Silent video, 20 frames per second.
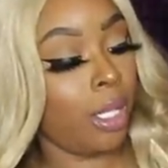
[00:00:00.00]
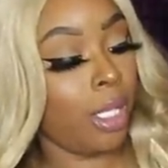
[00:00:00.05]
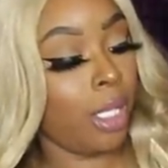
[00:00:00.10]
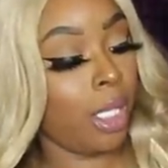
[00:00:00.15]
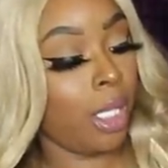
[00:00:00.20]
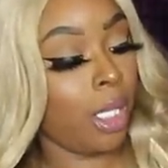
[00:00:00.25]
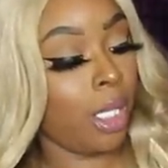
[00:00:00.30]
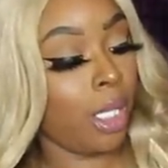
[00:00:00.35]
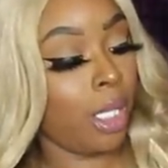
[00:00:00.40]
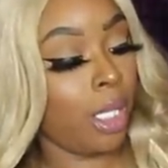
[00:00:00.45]

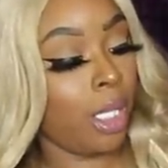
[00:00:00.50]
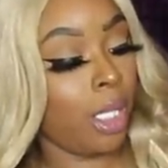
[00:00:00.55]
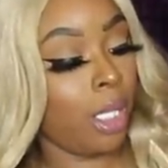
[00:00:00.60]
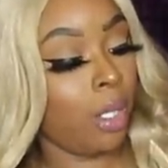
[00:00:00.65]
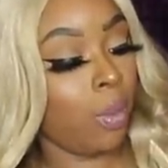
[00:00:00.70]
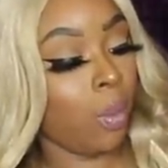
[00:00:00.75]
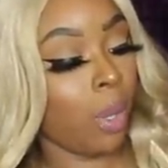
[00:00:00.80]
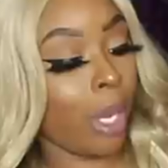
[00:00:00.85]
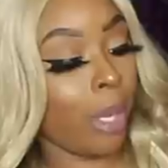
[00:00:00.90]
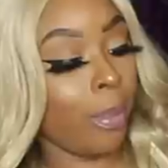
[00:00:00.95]

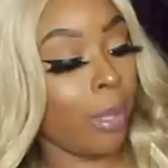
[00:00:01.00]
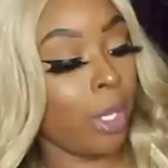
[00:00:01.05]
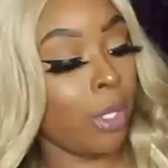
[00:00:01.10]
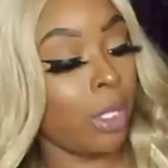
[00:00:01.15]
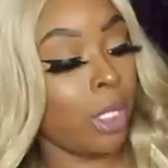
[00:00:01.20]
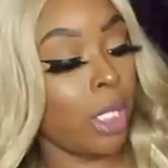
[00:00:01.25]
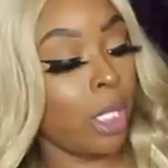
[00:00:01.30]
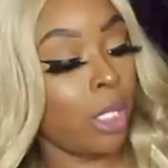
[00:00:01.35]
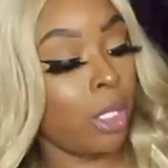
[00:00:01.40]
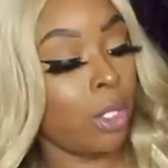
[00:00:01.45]
the Rainbow
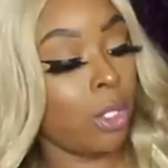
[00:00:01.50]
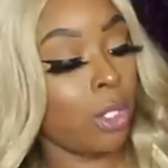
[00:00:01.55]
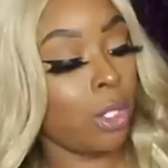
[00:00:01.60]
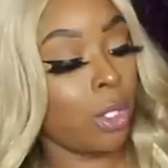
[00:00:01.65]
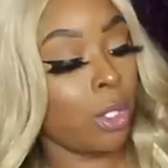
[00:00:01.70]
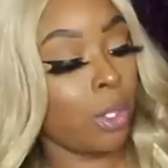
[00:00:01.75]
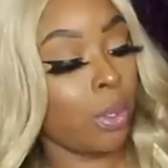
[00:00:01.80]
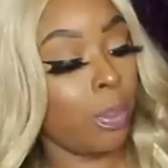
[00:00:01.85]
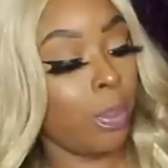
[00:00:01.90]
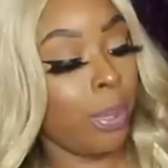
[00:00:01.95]

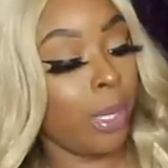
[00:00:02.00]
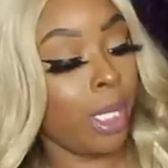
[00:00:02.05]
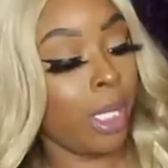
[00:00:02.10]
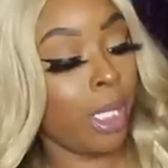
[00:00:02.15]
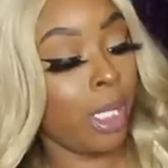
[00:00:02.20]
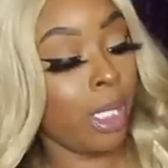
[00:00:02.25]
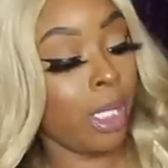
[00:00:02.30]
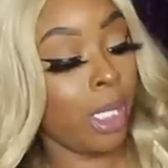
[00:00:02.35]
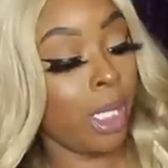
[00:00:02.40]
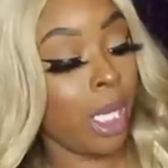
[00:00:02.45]
Signature
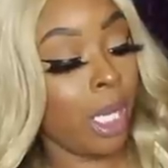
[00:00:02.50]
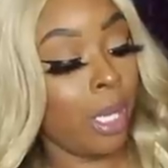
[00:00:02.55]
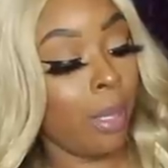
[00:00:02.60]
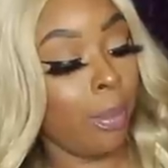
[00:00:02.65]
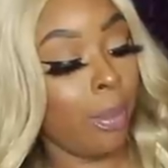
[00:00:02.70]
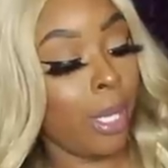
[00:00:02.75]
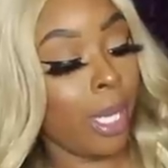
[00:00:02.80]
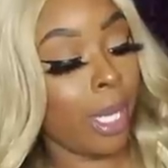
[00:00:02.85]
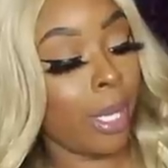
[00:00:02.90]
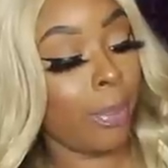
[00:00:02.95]
Pin
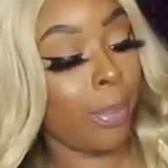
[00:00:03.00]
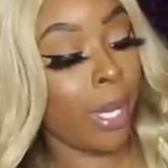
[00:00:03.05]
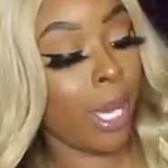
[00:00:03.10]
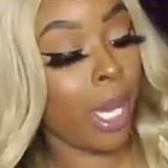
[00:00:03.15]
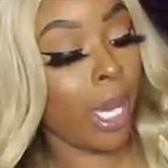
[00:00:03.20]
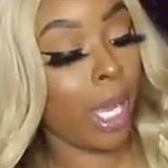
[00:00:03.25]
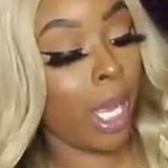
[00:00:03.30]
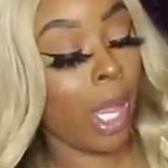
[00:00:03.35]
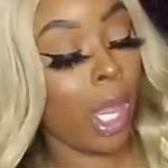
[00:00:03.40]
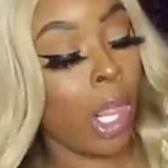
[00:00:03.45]

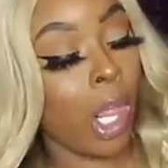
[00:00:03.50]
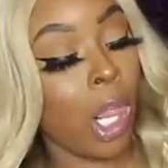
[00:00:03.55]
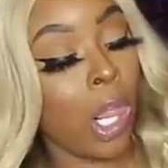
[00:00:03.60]
Backpack.